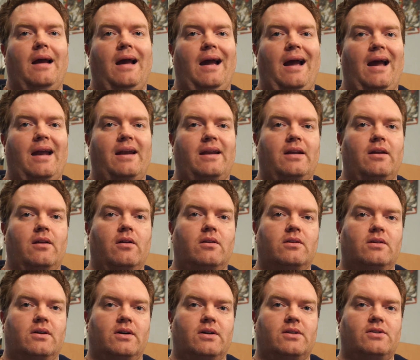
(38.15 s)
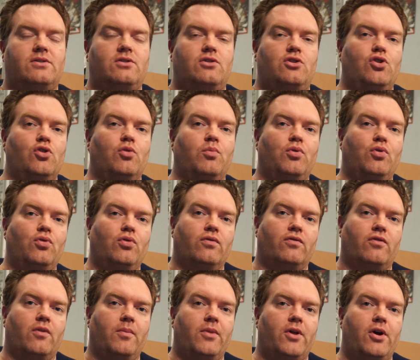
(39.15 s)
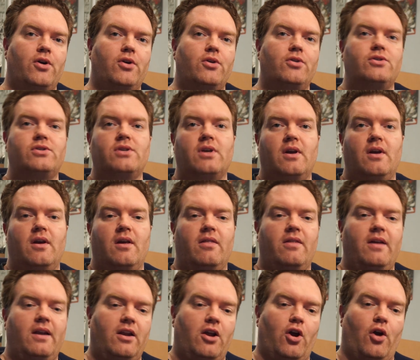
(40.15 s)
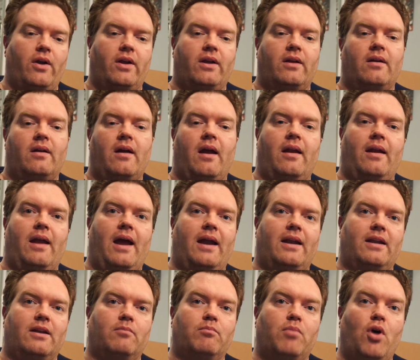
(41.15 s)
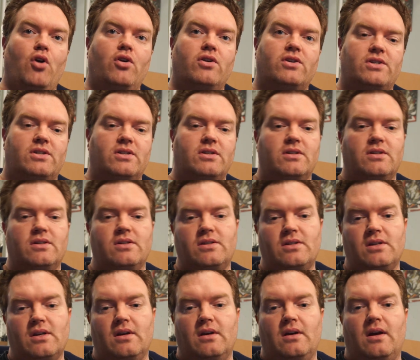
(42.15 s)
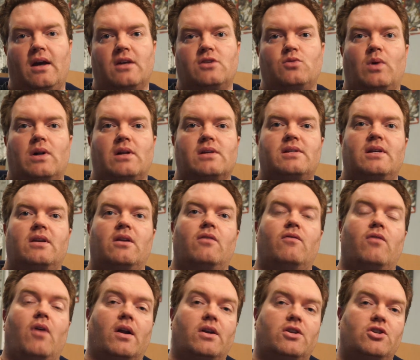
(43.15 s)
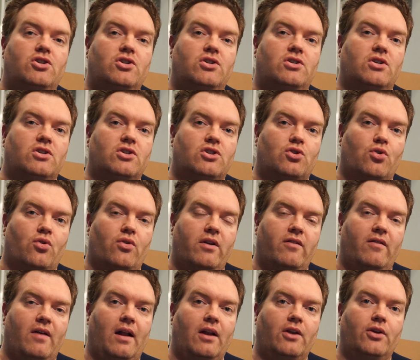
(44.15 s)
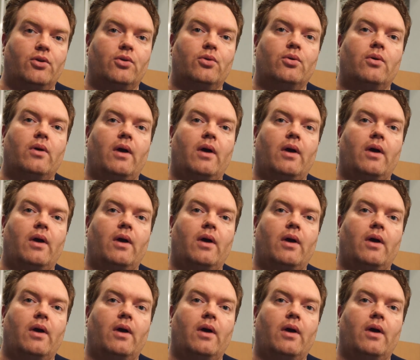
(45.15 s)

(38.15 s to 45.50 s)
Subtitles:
adding dice to your pool from those, then going and adding bonuses, as well as then advantages and story value.